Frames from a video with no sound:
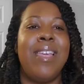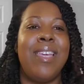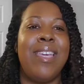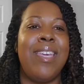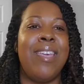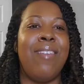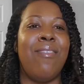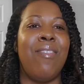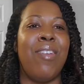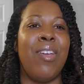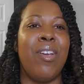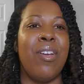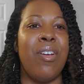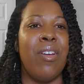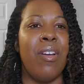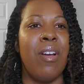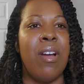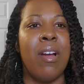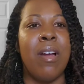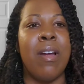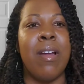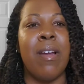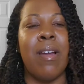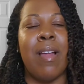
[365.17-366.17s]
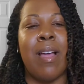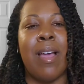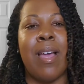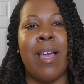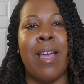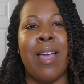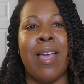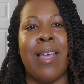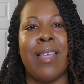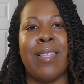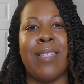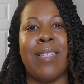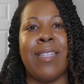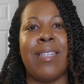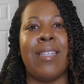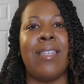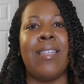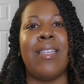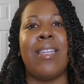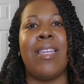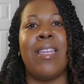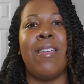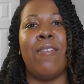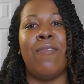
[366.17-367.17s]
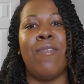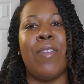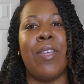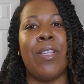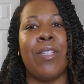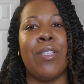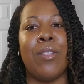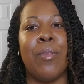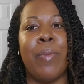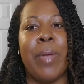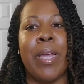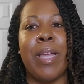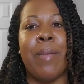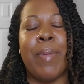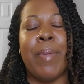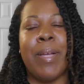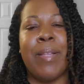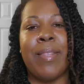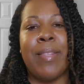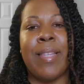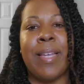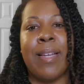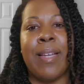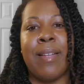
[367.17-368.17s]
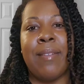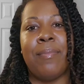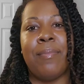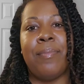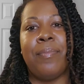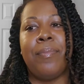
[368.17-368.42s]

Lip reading: giving her heart eyes, and he feels a way about that.